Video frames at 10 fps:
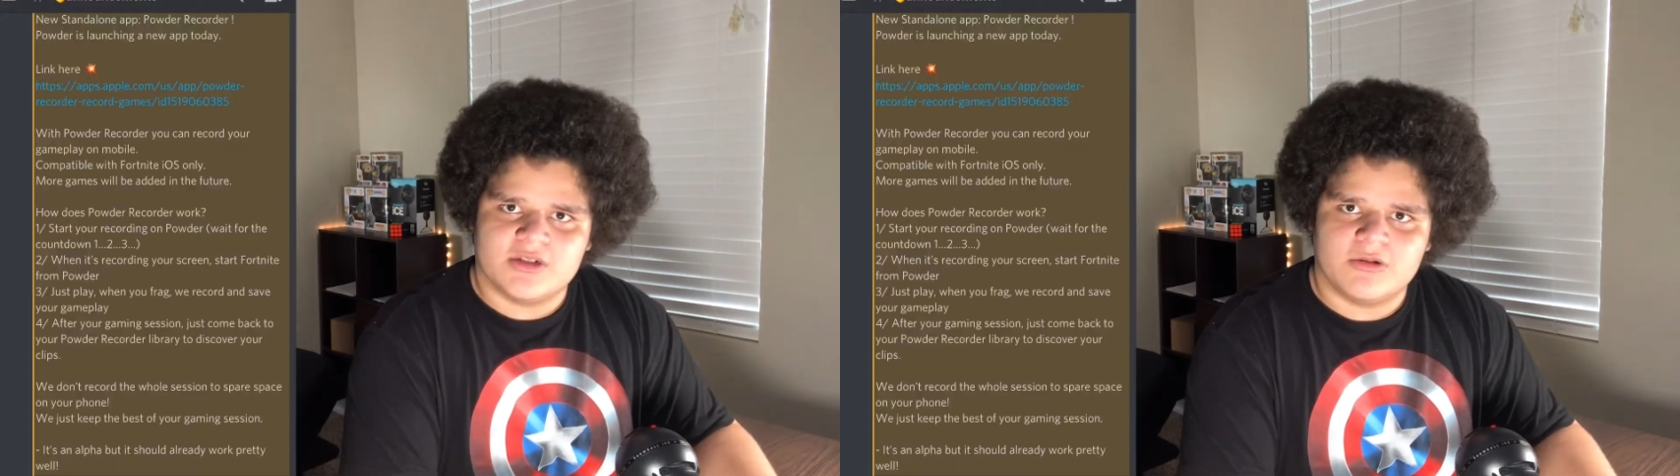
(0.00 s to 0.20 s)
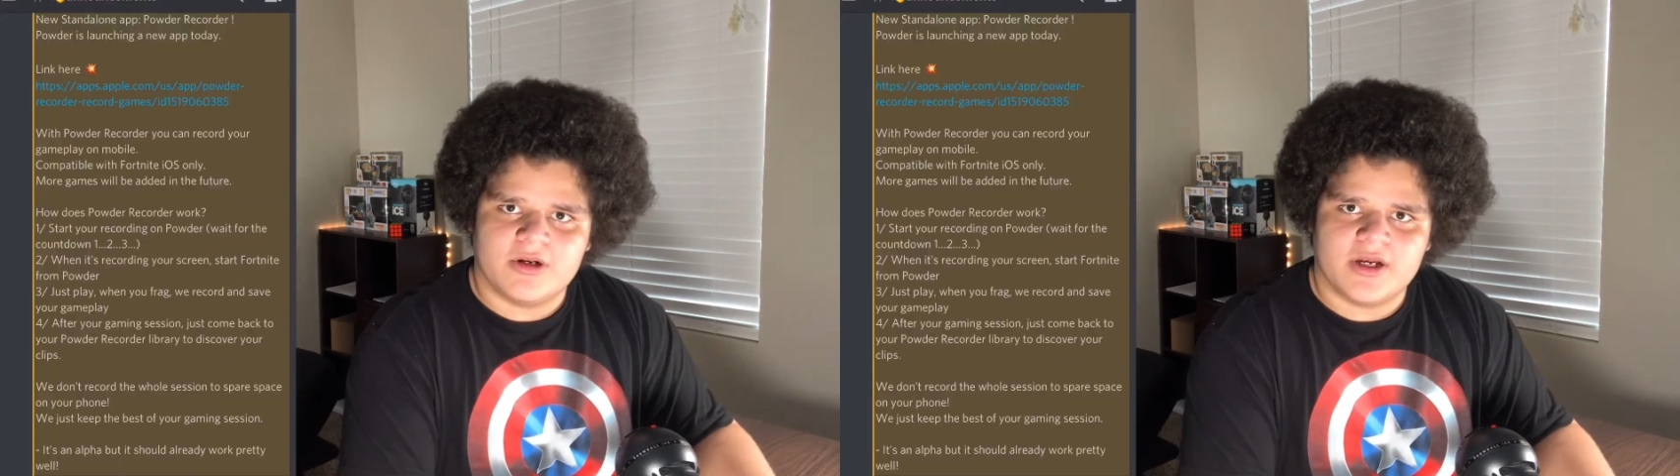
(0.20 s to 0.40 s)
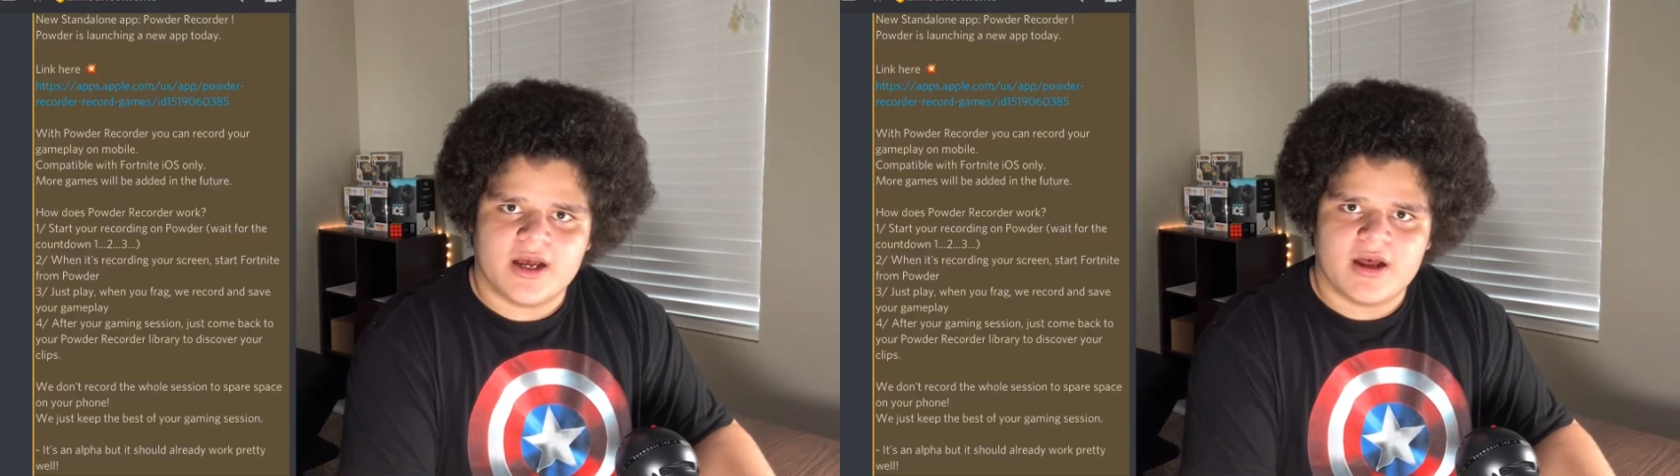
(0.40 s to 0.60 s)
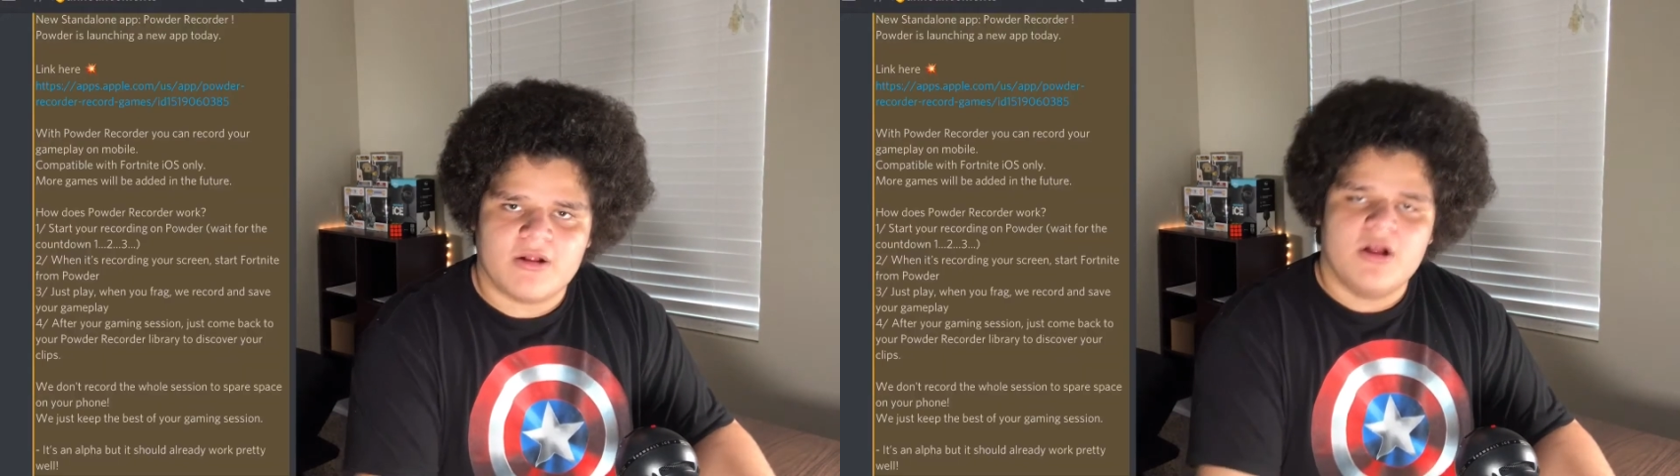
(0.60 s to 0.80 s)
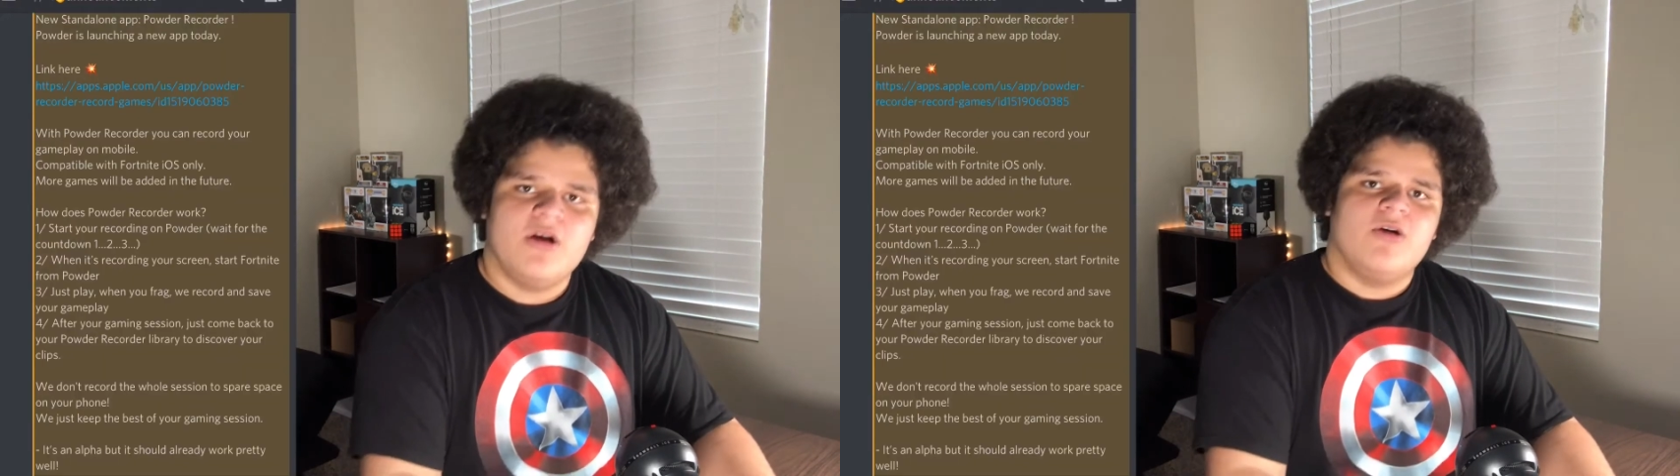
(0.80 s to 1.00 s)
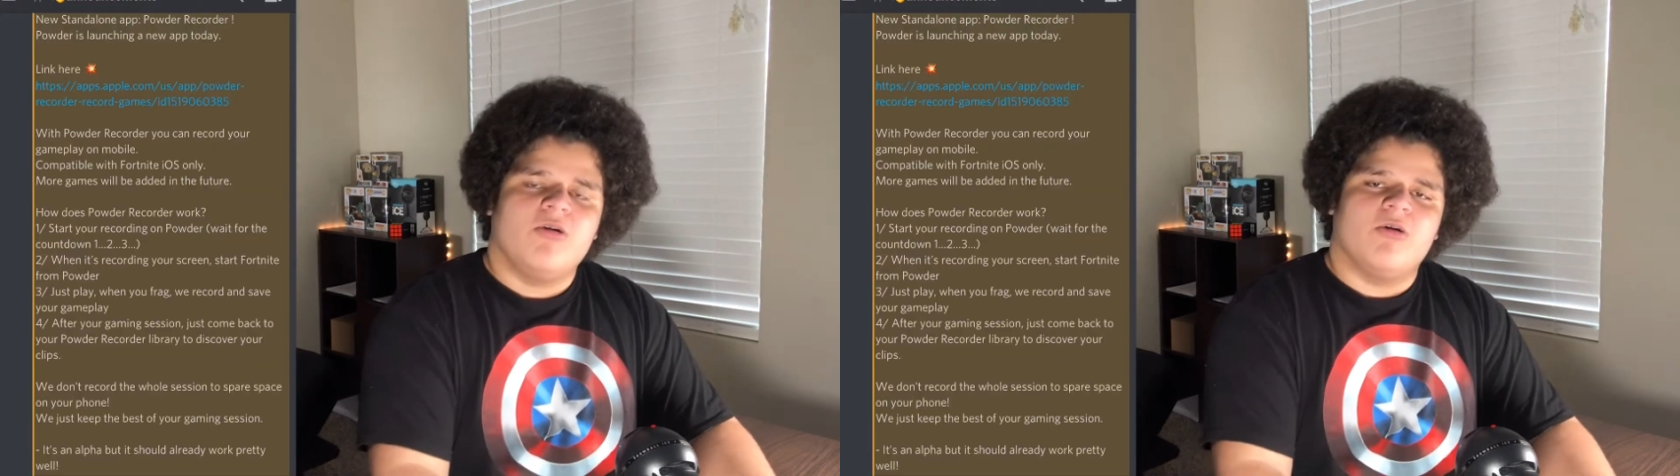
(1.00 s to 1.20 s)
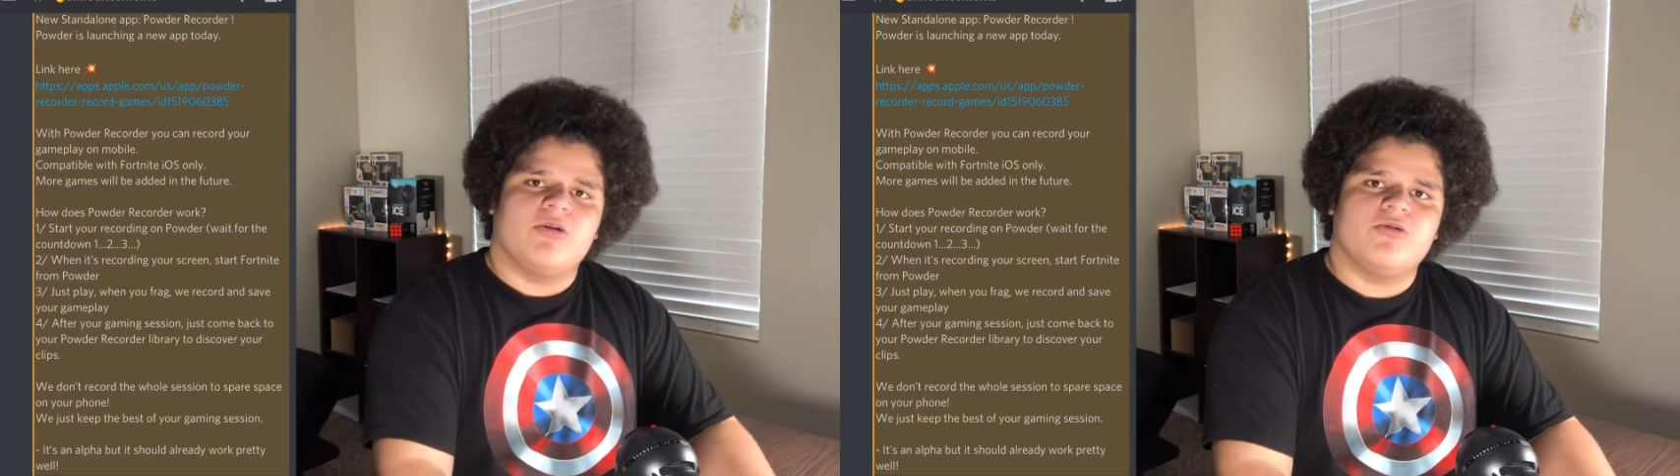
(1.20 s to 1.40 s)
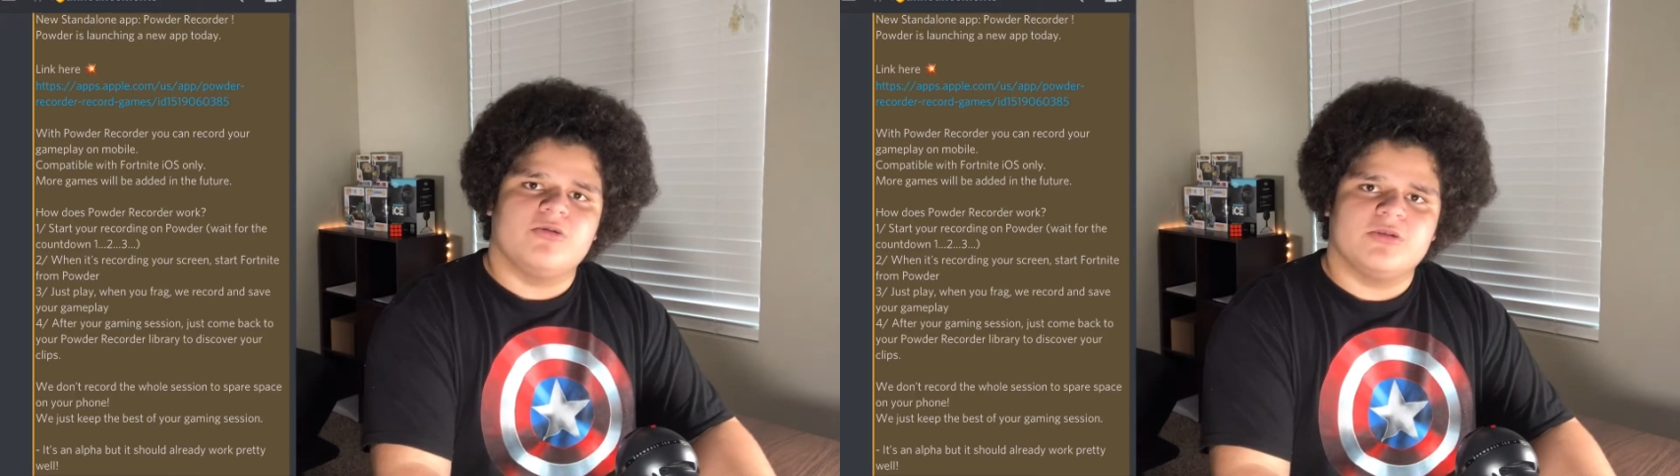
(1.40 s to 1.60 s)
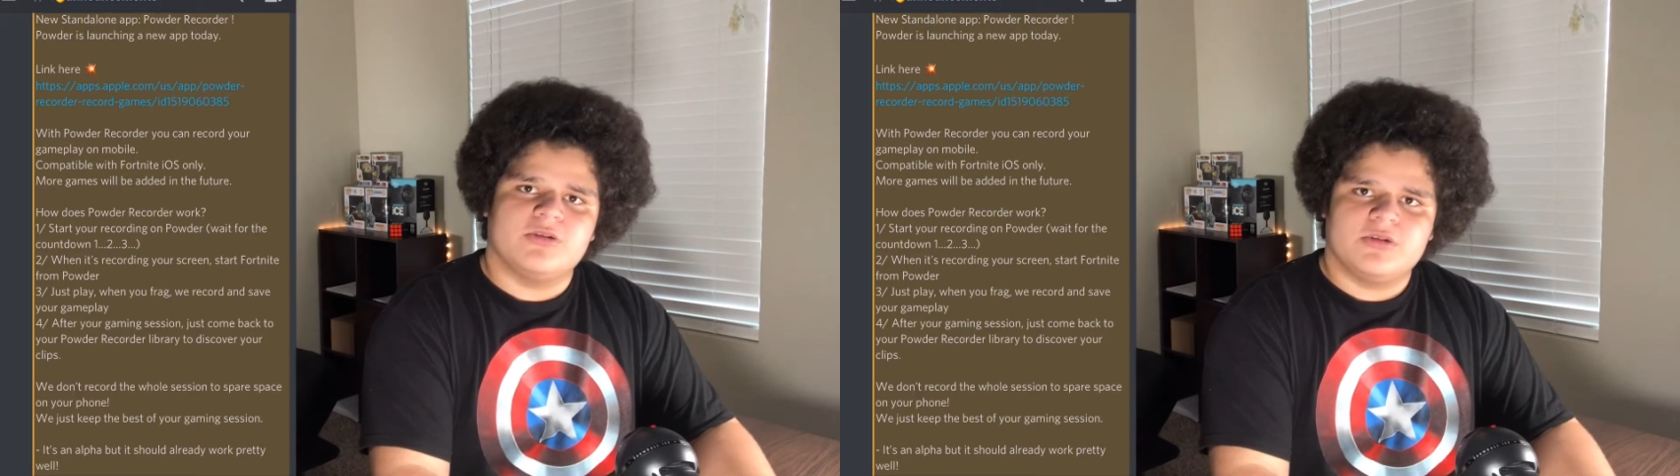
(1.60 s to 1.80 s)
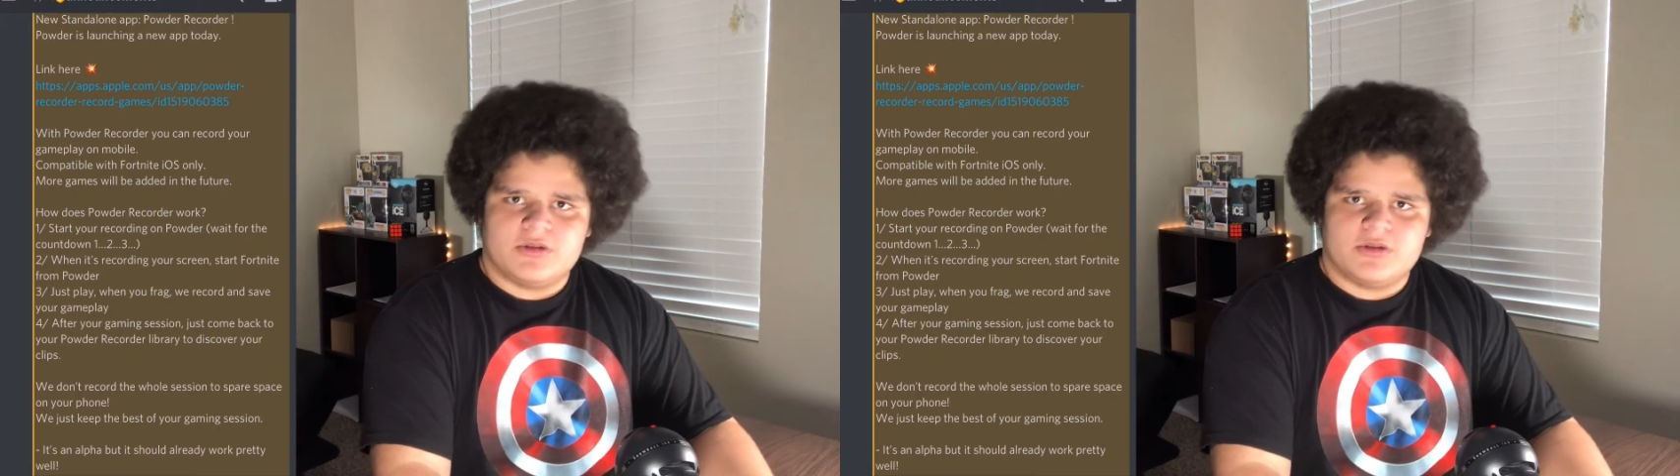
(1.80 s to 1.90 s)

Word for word: royale or a cool